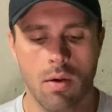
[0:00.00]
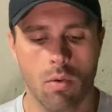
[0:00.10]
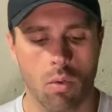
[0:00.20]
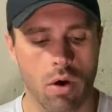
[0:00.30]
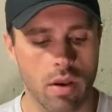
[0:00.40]

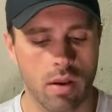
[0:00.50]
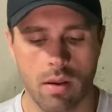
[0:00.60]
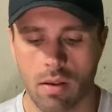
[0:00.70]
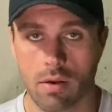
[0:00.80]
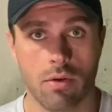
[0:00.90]
One,
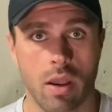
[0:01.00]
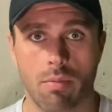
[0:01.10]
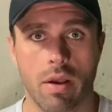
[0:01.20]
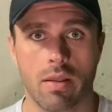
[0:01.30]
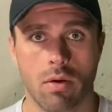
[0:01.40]

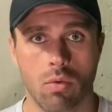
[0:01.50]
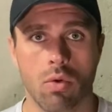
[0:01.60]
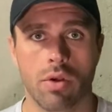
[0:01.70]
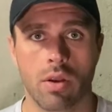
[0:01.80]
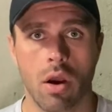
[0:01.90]
crankbaits are
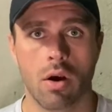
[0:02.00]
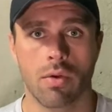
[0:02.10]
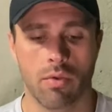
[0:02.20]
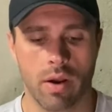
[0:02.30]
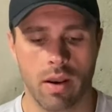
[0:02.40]
ruling the
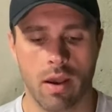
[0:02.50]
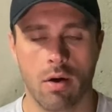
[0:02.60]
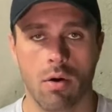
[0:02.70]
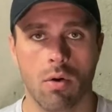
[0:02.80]
earth right now